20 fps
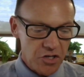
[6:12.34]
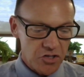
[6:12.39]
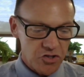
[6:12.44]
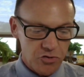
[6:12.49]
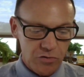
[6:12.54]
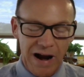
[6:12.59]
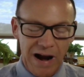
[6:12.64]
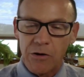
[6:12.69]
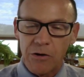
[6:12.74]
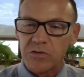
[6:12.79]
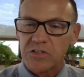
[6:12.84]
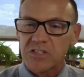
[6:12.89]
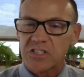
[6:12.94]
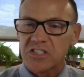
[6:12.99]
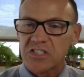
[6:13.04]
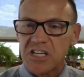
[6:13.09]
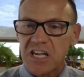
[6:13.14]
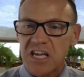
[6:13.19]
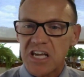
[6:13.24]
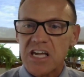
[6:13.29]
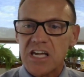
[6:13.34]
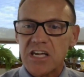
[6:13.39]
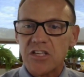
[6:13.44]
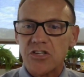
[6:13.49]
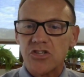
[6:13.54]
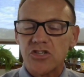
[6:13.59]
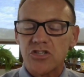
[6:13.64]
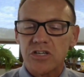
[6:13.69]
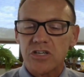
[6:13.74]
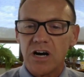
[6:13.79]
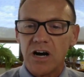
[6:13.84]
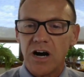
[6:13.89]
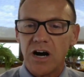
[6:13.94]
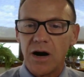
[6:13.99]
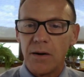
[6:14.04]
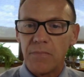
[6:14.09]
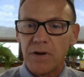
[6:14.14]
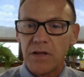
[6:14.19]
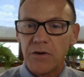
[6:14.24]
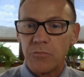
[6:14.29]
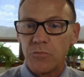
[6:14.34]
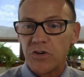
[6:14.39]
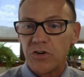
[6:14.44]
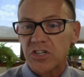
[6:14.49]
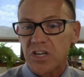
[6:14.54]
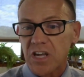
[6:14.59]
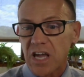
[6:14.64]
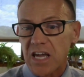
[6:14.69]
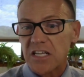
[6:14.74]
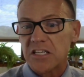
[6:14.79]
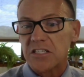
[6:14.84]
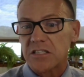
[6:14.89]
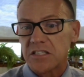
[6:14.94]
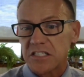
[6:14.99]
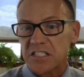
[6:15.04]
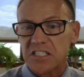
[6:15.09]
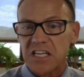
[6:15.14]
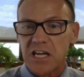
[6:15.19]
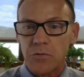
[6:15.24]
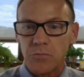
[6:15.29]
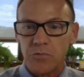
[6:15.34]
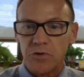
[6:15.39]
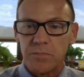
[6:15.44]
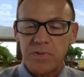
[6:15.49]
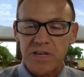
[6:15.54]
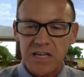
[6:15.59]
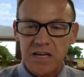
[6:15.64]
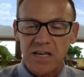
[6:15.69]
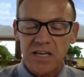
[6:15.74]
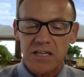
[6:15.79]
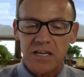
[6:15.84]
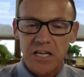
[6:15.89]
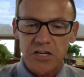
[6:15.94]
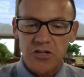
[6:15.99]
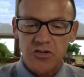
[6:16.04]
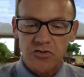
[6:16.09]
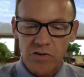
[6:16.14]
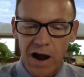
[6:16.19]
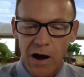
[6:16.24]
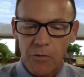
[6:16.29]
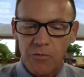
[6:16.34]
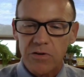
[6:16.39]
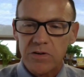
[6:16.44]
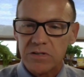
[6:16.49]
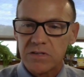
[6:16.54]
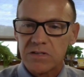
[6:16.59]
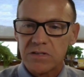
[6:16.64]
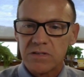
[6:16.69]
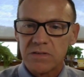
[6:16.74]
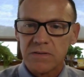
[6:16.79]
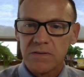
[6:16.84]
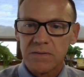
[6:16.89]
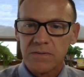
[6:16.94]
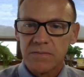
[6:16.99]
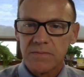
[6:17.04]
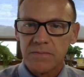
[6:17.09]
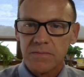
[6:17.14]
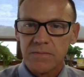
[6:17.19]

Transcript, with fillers: drought stage, um, in which case the state would be in a drought. Martin,